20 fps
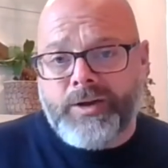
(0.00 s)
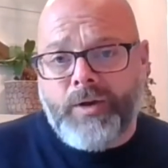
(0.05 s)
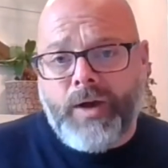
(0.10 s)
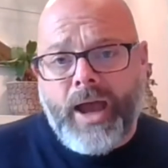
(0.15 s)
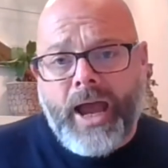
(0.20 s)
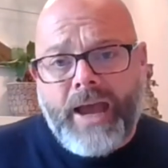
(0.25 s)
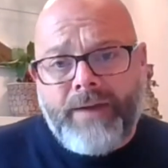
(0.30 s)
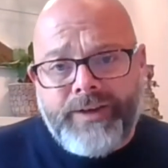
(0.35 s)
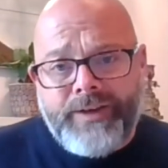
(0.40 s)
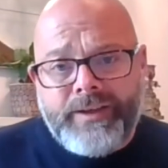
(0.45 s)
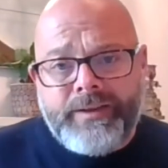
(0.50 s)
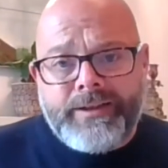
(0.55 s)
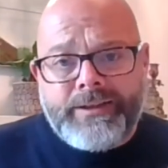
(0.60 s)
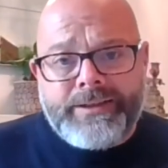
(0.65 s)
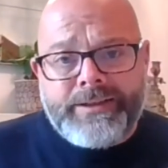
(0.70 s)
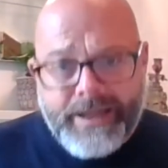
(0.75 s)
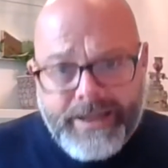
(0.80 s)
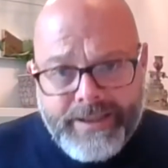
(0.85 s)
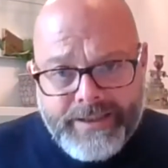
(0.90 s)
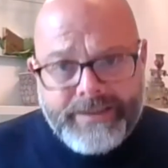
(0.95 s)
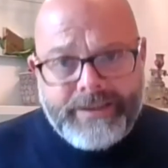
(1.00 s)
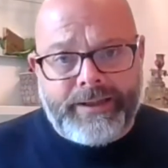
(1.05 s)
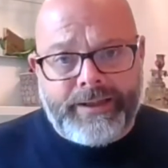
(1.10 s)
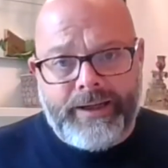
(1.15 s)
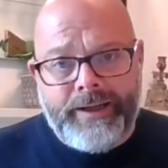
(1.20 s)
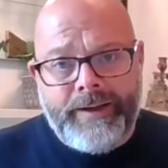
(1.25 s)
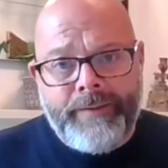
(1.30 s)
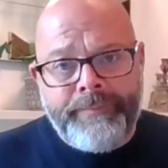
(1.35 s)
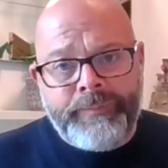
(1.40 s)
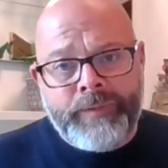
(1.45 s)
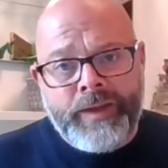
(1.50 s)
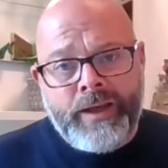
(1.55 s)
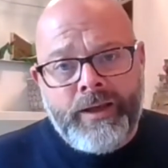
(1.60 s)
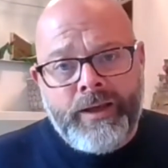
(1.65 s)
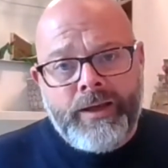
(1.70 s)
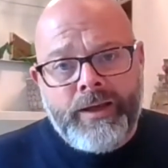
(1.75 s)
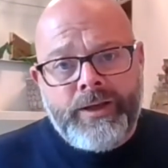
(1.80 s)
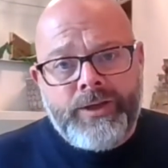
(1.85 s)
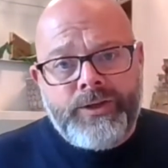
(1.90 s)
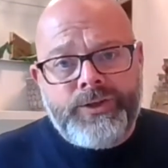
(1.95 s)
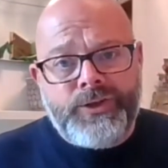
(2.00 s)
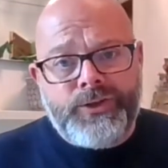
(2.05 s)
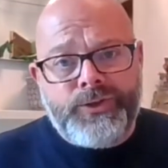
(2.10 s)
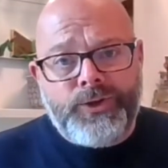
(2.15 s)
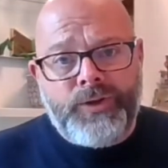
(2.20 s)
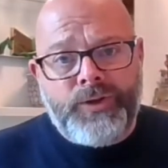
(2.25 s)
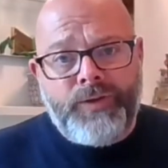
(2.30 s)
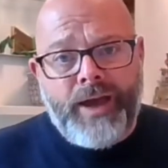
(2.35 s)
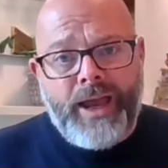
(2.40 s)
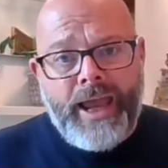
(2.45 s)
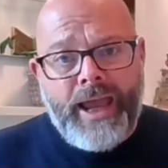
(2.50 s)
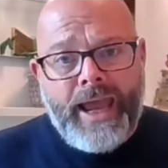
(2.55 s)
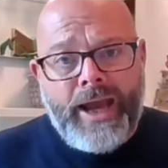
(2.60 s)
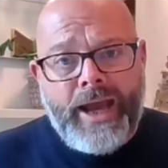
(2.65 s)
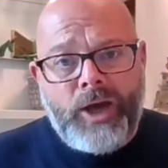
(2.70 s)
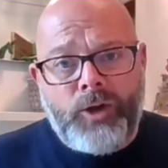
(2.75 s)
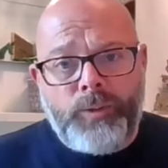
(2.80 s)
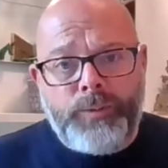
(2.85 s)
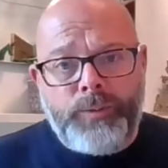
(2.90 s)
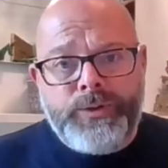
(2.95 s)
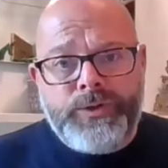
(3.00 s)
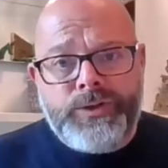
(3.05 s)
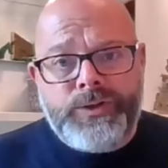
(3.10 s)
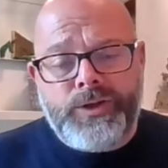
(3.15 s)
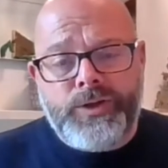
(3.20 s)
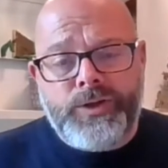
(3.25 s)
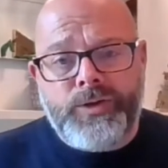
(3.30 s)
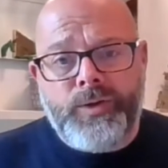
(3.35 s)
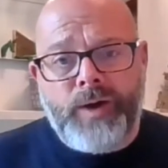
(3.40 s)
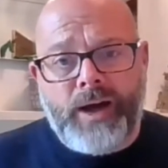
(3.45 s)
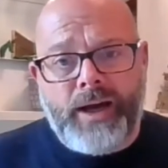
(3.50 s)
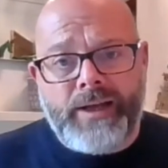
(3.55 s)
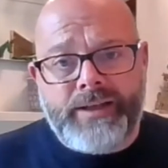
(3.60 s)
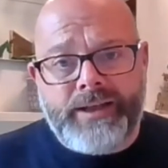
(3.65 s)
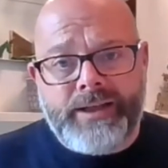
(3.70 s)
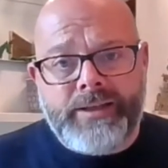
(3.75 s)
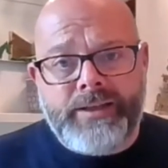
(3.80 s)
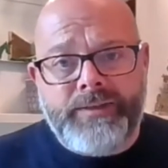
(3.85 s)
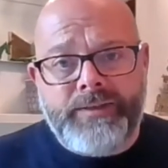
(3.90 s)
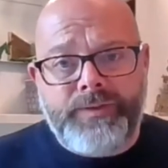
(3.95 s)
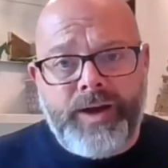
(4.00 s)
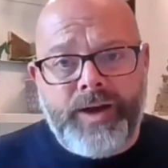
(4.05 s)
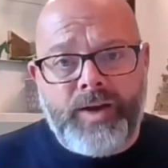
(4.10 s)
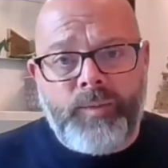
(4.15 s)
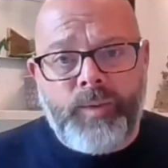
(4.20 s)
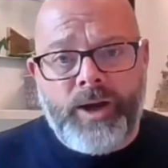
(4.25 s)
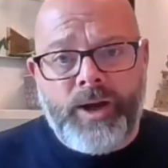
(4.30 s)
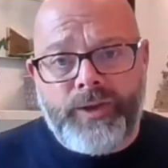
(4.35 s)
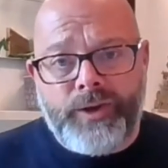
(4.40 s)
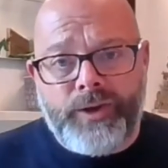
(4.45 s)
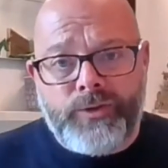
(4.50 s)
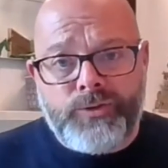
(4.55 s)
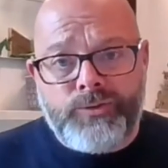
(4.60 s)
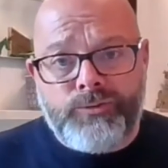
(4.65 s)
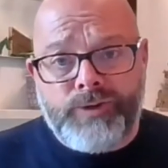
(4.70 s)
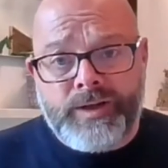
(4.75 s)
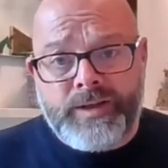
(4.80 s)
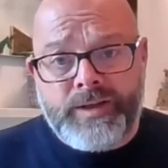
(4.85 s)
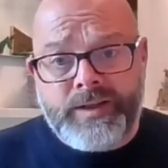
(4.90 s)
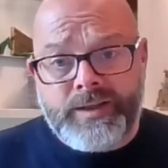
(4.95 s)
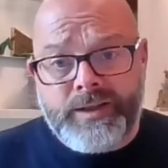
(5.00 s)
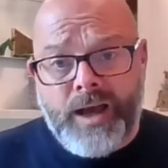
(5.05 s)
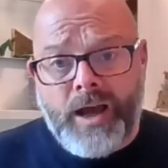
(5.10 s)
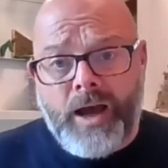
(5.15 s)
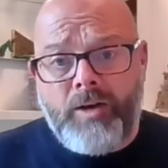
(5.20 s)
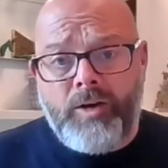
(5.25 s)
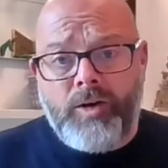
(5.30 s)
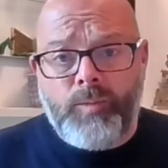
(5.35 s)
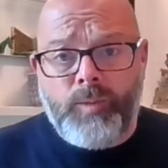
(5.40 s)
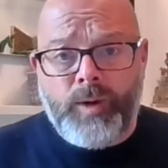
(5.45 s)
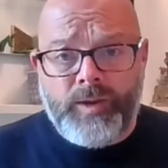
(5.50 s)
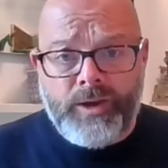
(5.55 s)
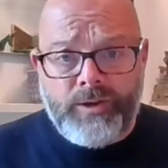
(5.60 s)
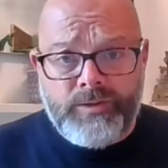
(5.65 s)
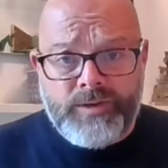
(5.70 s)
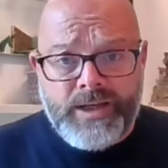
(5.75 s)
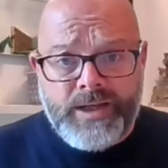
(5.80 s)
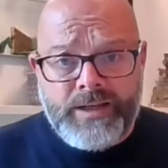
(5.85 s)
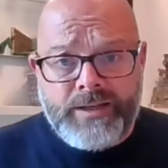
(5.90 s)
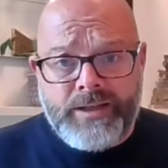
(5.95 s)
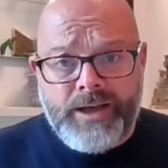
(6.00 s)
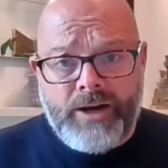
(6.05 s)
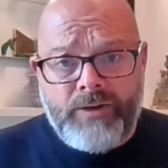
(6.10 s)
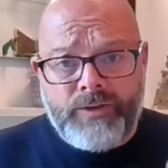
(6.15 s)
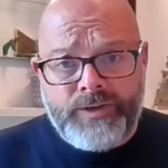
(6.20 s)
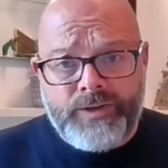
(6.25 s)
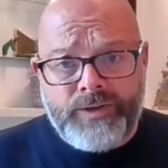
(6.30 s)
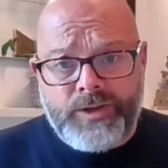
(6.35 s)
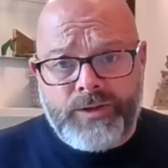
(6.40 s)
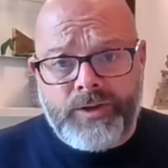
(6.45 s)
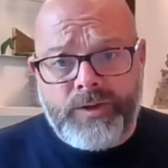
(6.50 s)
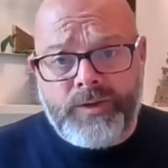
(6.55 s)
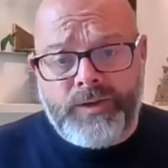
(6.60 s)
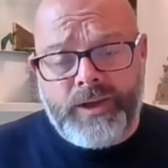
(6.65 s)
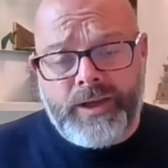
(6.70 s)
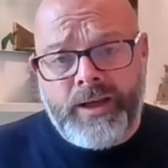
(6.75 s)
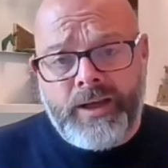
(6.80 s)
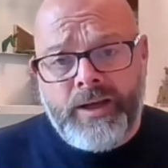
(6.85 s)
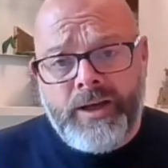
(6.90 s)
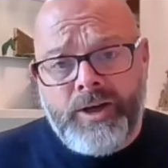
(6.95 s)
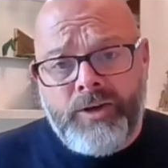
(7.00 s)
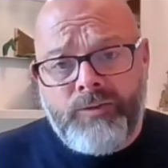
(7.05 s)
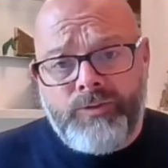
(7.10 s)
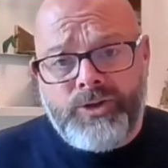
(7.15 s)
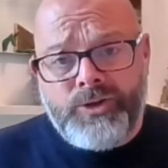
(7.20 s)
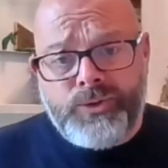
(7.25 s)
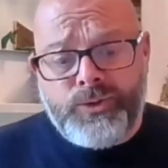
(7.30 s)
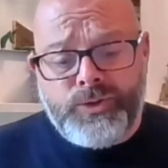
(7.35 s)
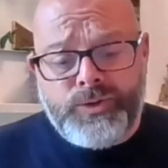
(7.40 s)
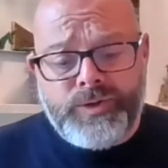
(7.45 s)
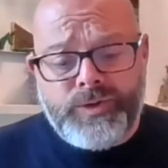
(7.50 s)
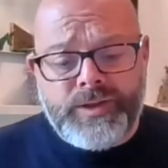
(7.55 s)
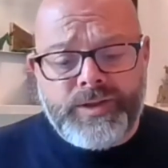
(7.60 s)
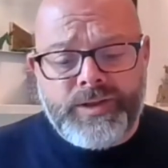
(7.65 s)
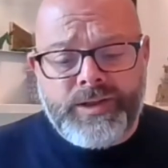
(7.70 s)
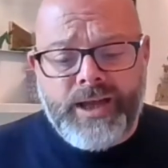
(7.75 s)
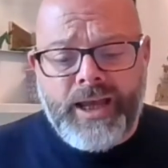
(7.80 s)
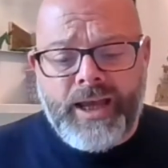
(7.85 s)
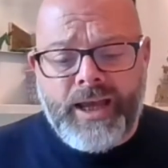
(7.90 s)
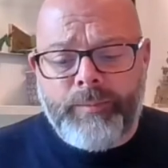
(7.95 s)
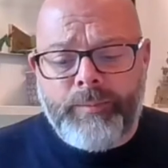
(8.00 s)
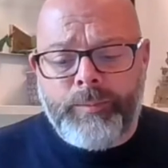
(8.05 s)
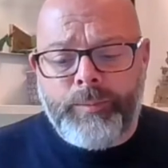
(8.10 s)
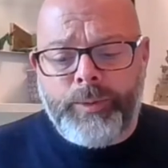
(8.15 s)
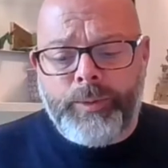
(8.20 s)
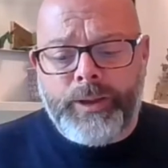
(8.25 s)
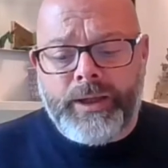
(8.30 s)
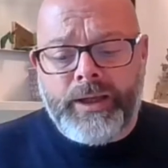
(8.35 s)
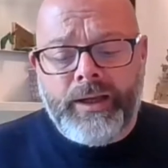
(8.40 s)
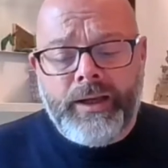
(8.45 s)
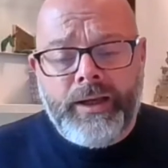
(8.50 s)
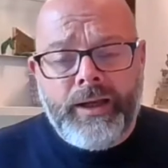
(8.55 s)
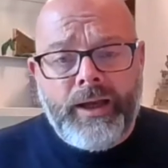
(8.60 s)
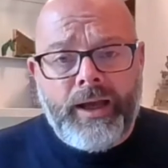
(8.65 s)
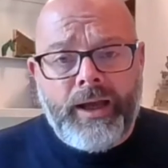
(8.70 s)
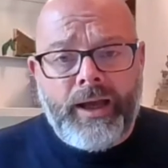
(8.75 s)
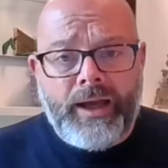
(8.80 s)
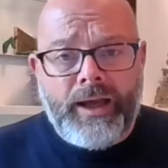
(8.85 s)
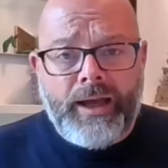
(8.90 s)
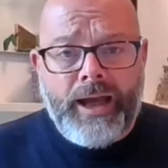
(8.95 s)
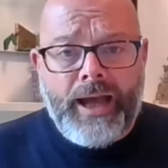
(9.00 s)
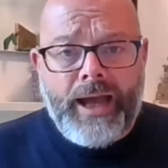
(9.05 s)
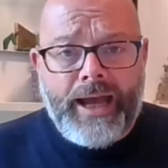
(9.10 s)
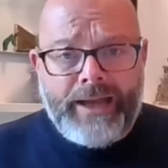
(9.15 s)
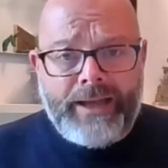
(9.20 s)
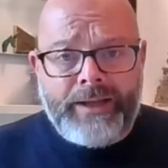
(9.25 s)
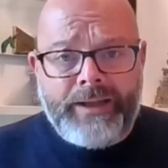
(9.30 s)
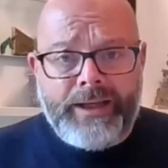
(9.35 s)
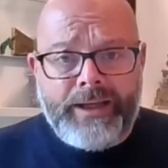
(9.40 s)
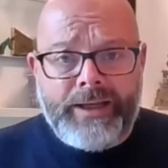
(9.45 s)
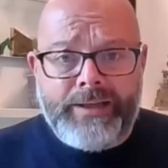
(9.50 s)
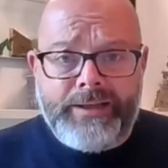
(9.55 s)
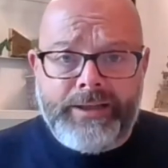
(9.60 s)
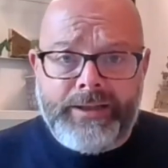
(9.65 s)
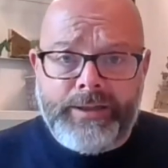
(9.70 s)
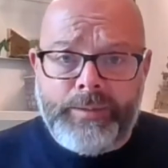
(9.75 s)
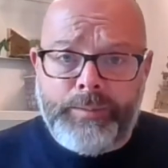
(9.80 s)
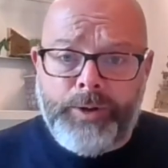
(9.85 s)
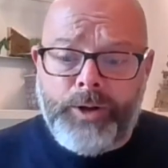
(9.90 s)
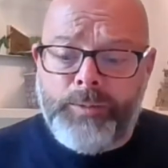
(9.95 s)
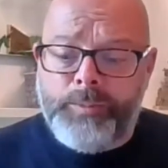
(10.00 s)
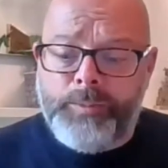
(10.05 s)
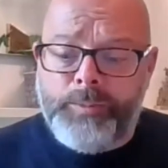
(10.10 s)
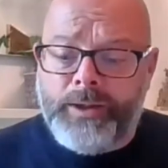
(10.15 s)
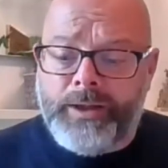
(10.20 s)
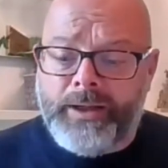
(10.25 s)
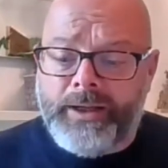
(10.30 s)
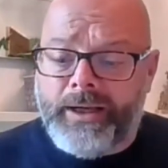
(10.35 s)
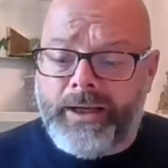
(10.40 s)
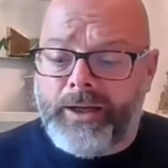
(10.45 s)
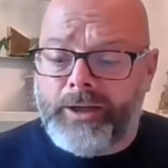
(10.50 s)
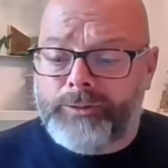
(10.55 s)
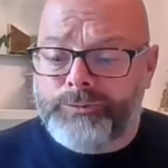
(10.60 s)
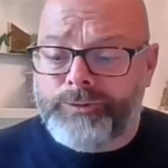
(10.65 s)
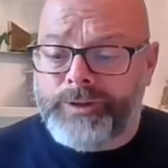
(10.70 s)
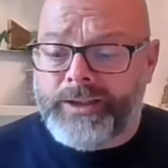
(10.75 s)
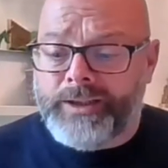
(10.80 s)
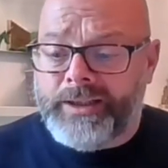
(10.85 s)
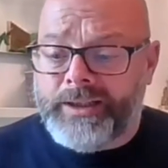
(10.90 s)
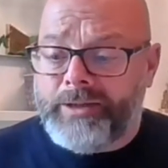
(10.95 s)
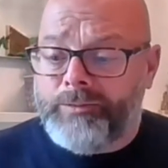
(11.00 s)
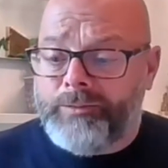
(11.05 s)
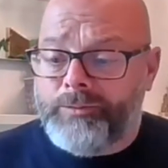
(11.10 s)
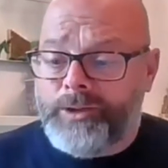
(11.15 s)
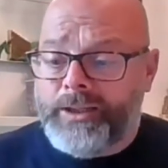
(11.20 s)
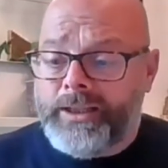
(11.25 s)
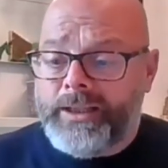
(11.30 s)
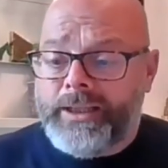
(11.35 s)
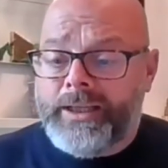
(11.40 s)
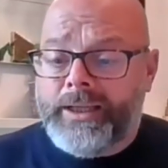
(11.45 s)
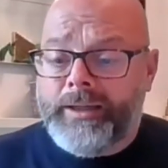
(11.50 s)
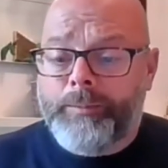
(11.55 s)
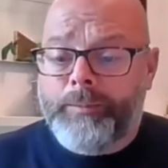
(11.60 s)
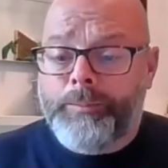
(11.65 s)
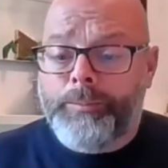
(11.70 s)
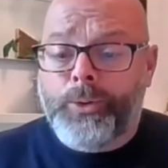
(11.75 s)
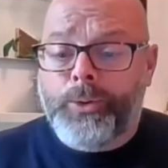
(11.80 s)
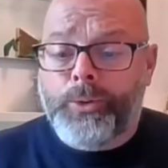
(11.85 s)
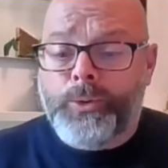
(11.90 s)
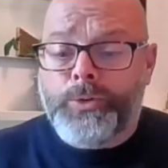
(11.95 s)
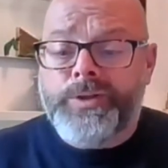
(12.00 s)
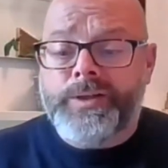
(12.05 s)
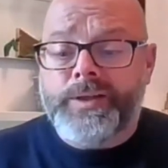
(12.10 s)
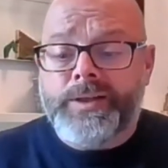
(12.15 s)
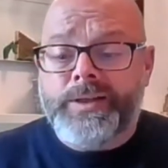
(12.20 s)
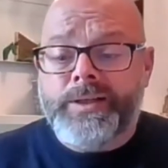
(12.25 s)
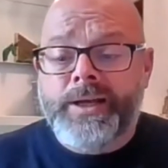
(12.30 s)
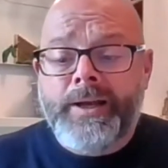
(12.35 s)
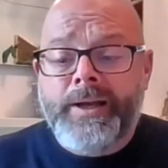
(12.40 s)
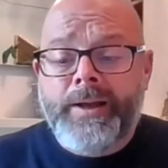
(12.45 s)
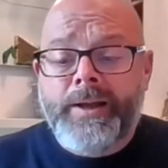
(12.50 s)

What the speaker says: So having the data to sort of like help to identify where those risks are and where those needs are, and so that the resources can be allocated appropriately, are really, really important.